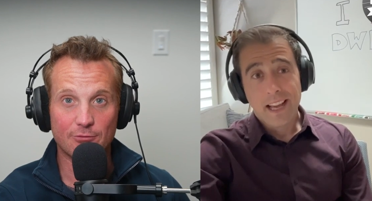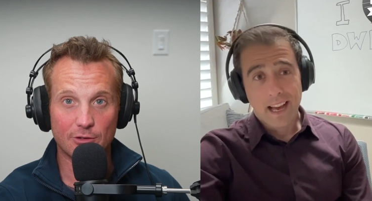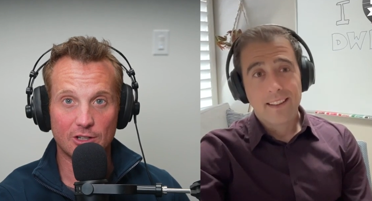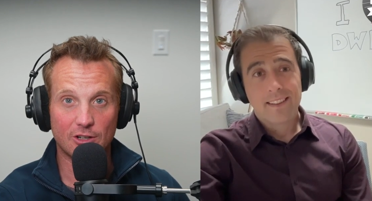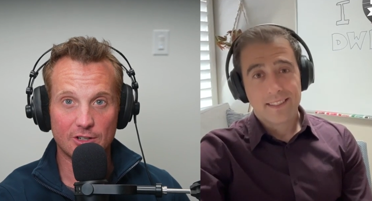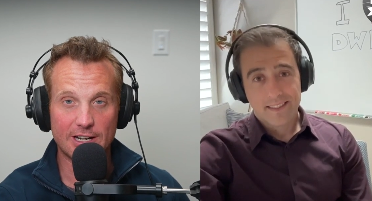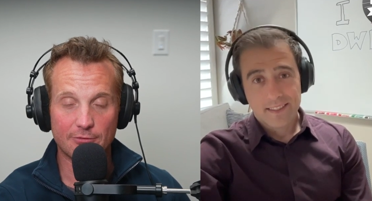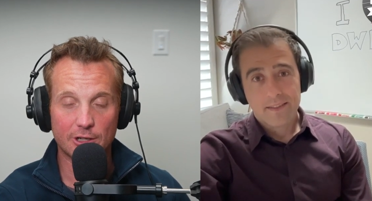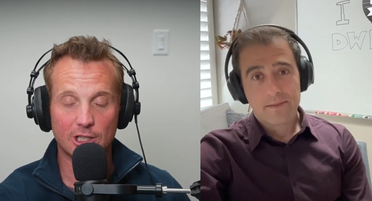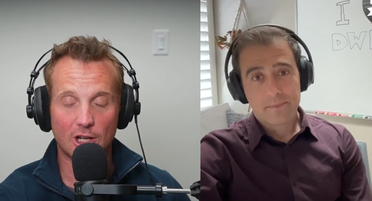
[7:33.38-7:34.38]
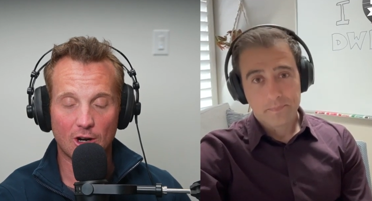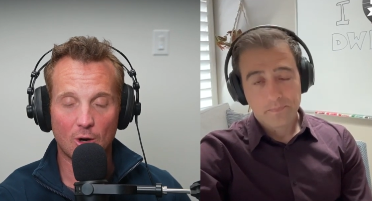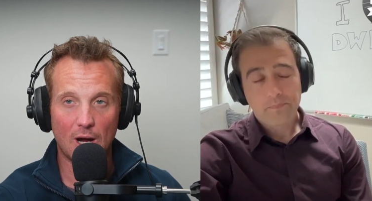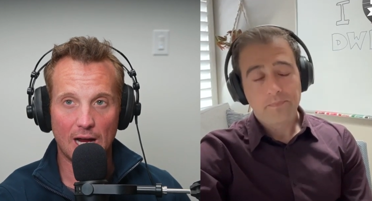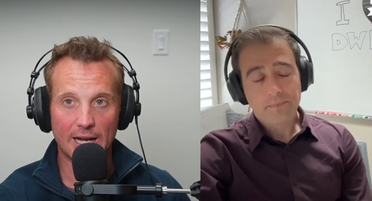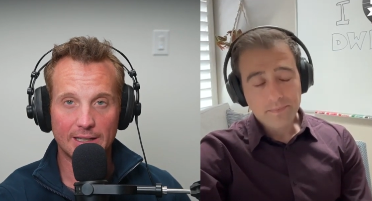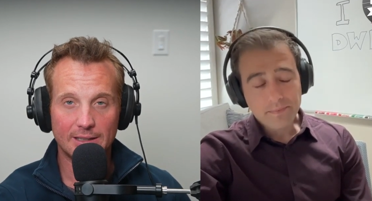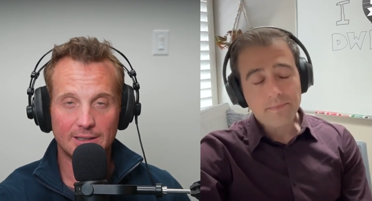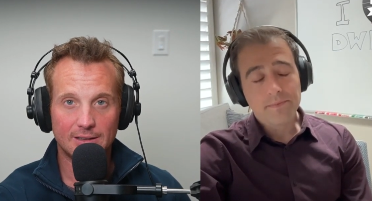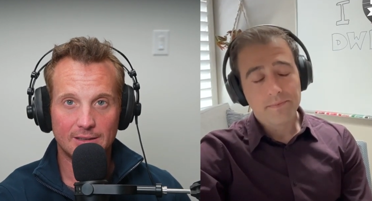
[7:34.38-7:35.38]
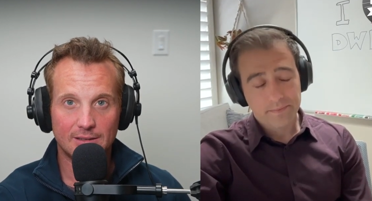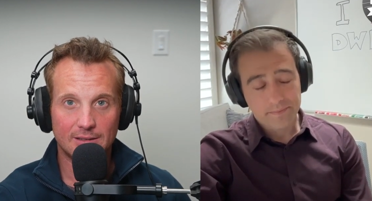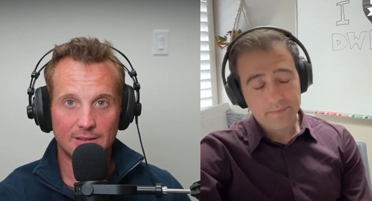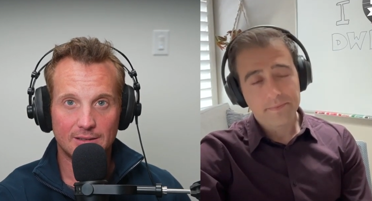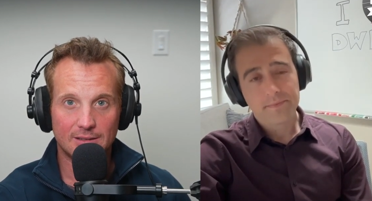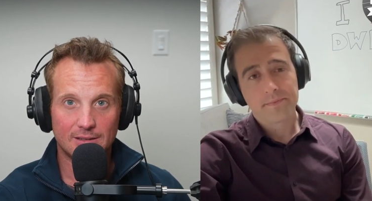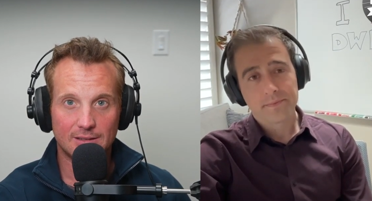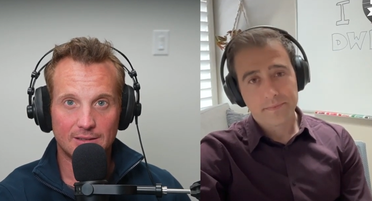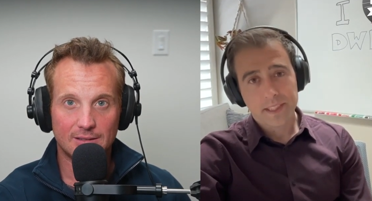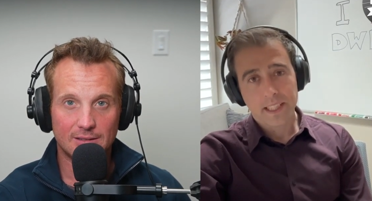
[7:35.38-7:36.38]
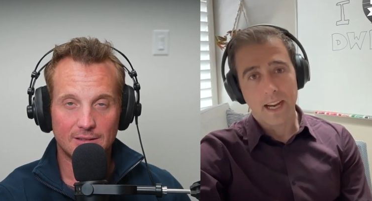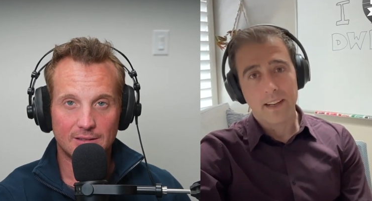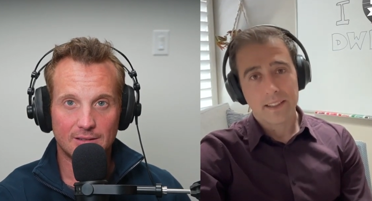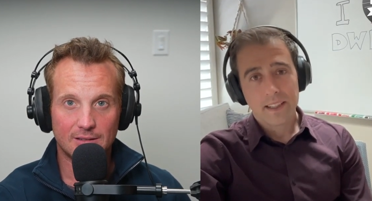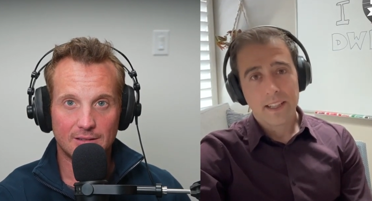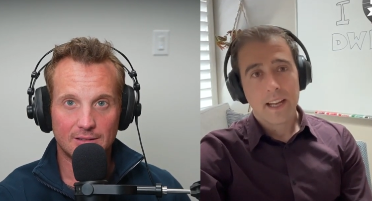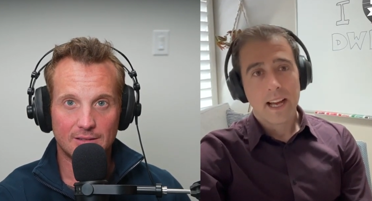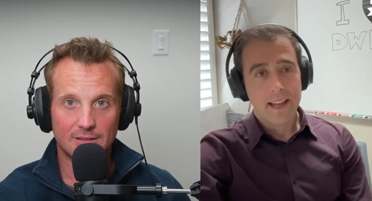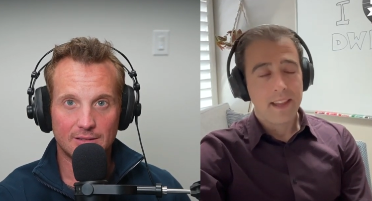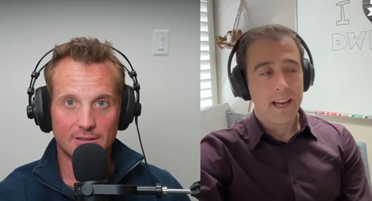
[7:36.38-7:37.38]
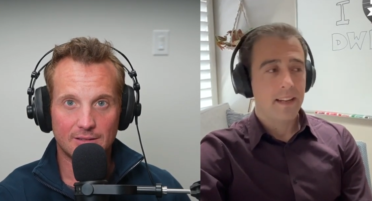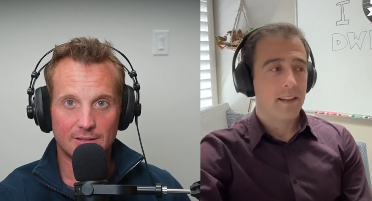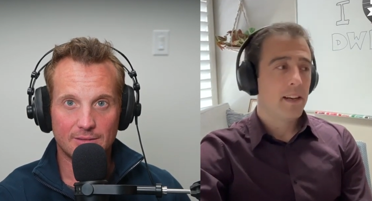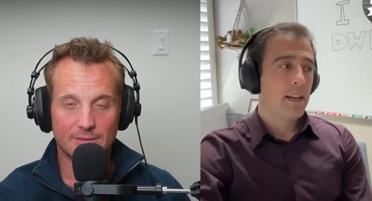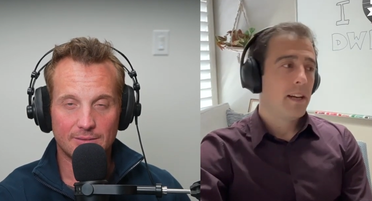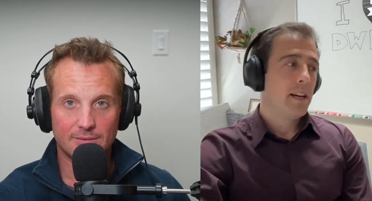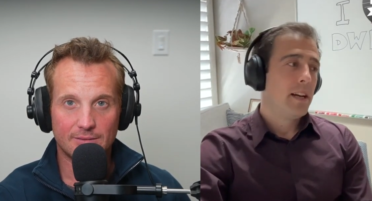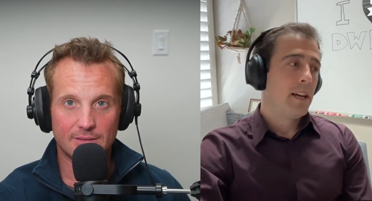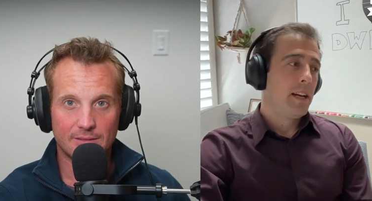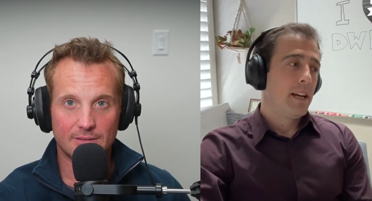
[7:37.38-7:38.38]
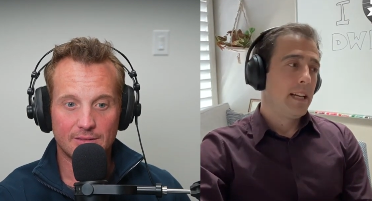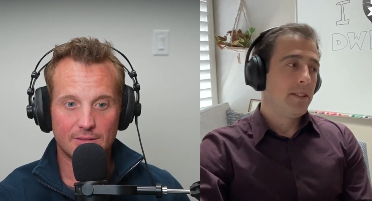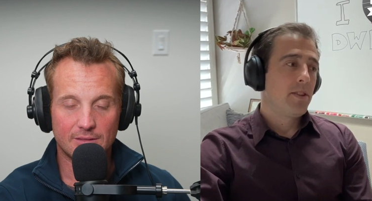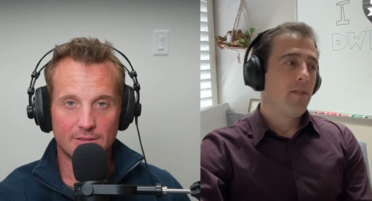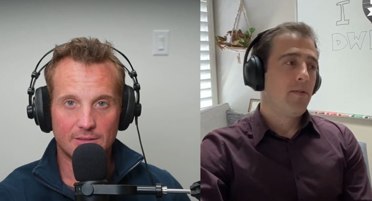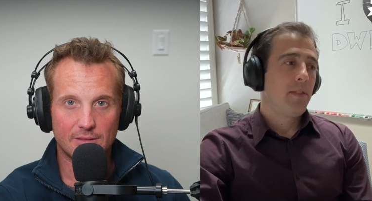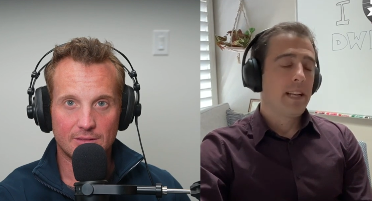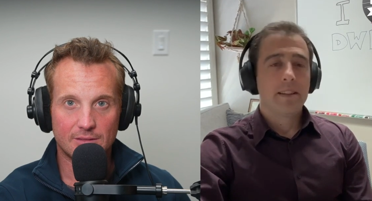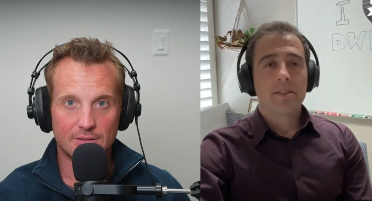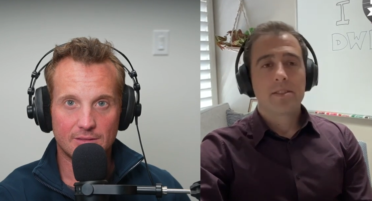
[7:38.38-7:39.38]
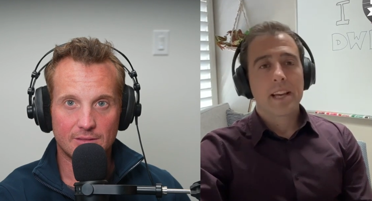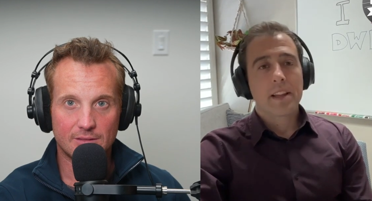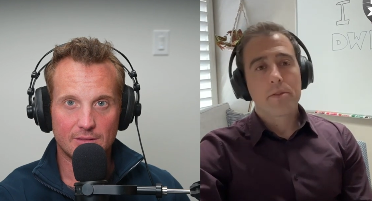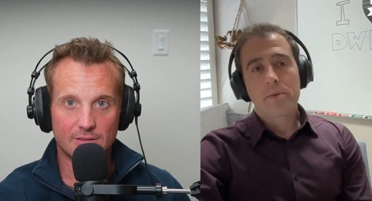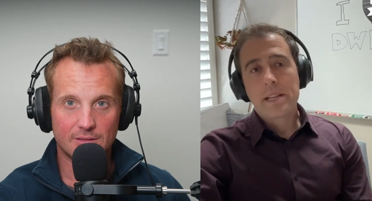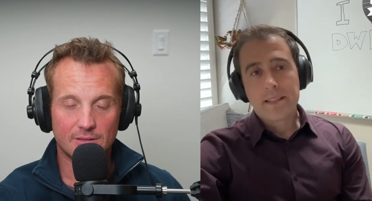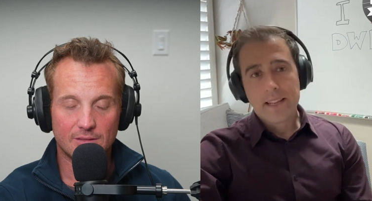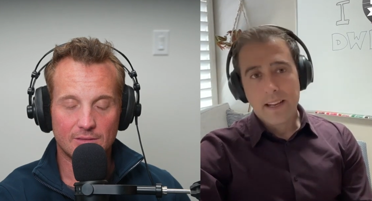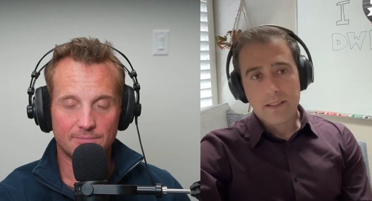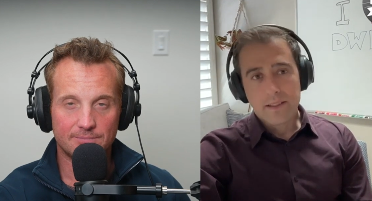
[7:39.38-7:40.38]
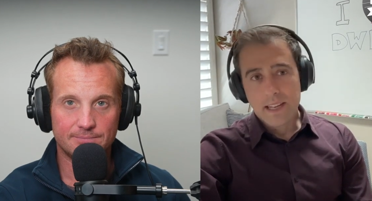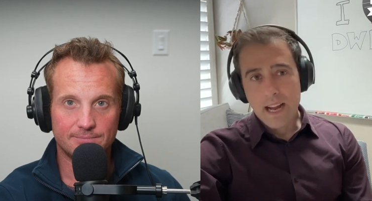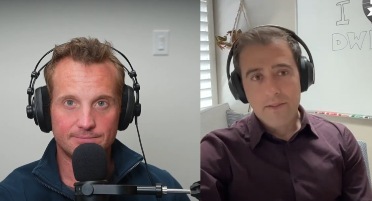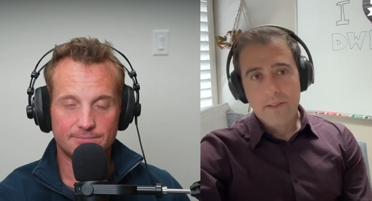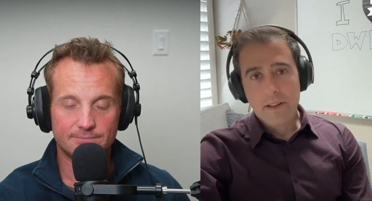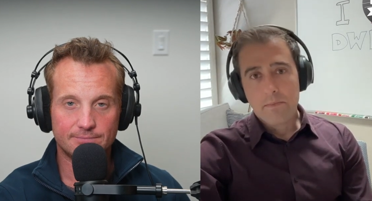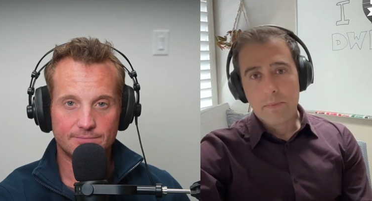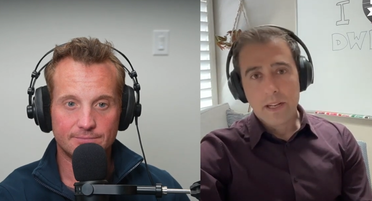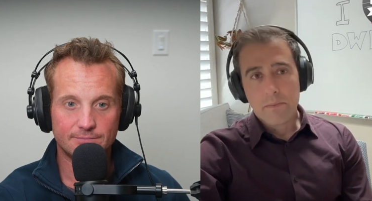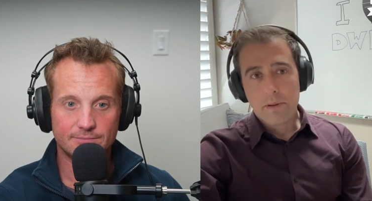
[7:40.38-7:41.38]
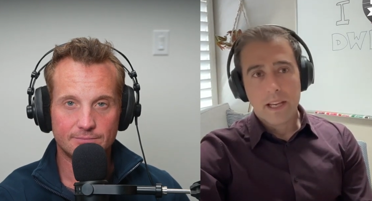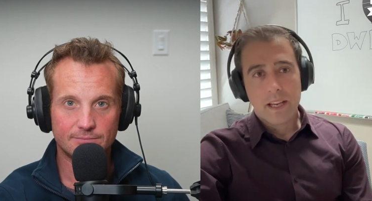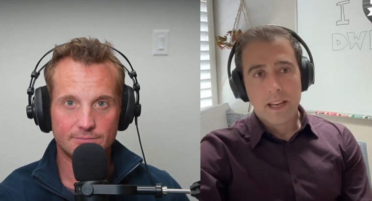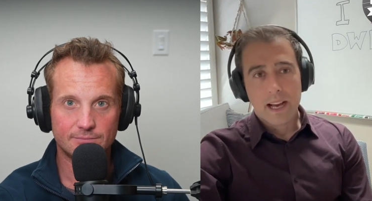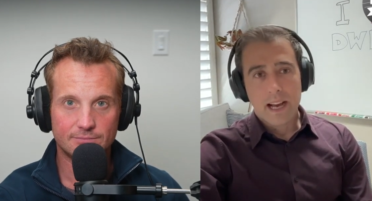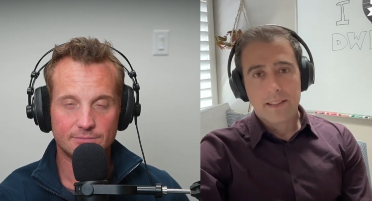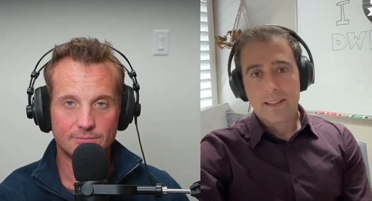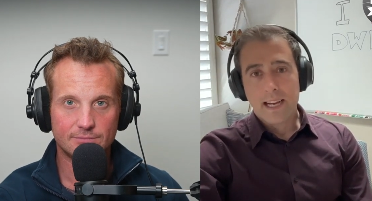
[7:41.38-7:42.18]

Speaker 1: real, yeah. getting real ROI. Mm-hmm.
Speaker 2: Yeah, and then it's so funny. There's like three sales in every B2B health